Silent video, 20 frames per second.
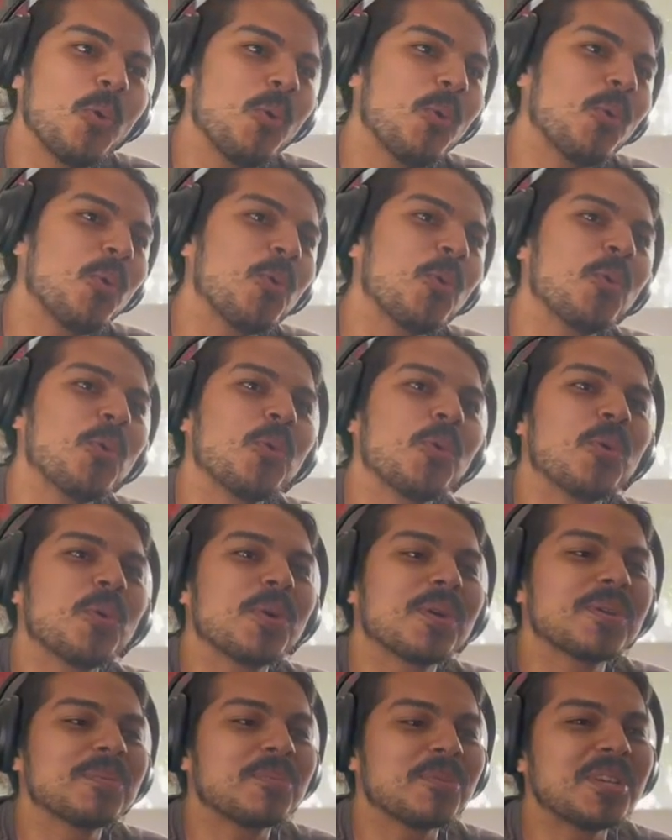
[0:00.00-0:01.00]
yeah.
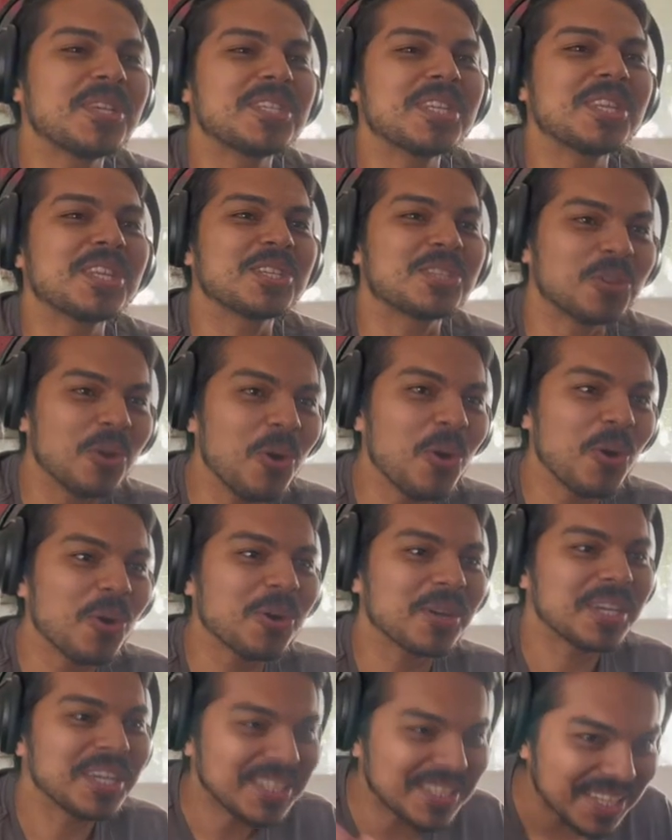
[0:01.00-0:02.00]
he's yeah. in the door.
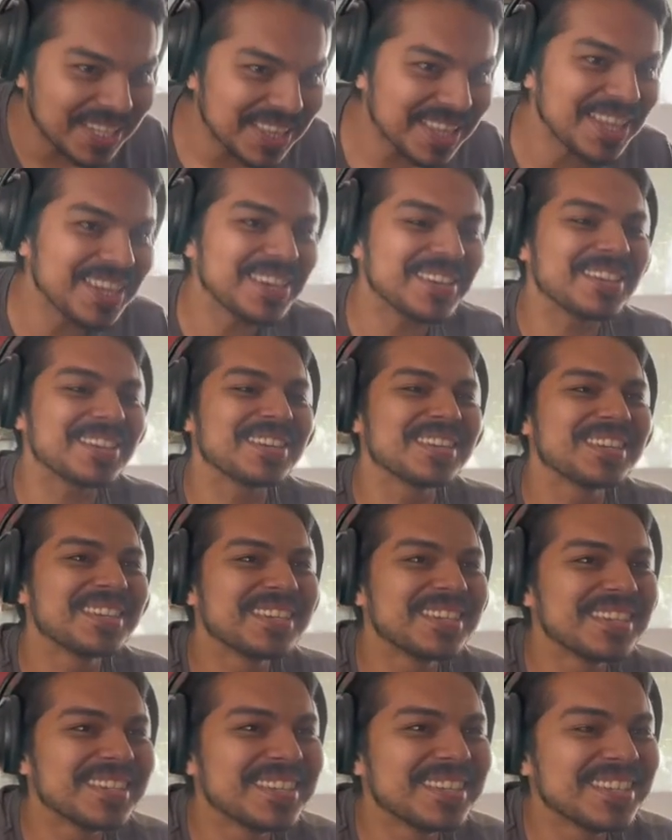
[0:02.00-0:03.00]
He's in there. Great.
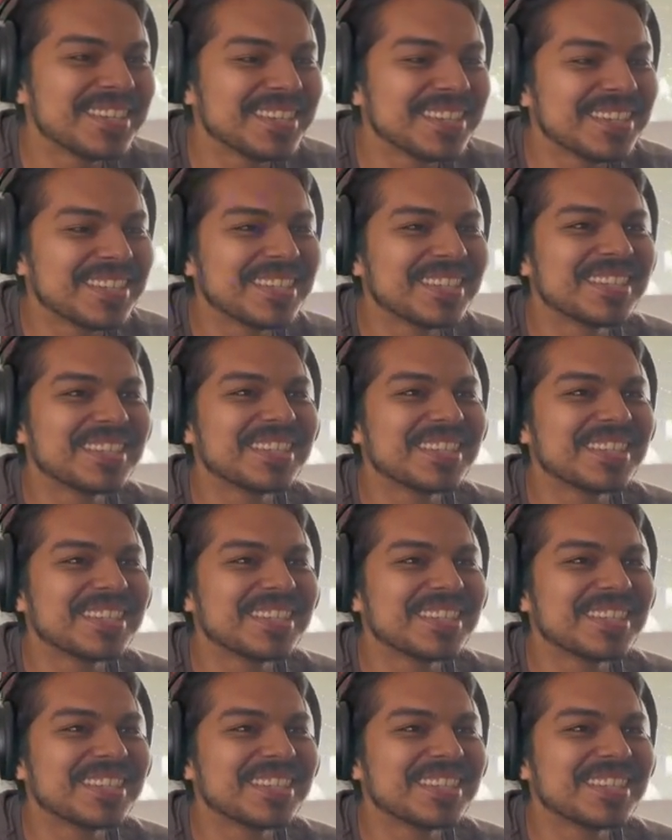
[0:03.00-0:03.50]
Terrific.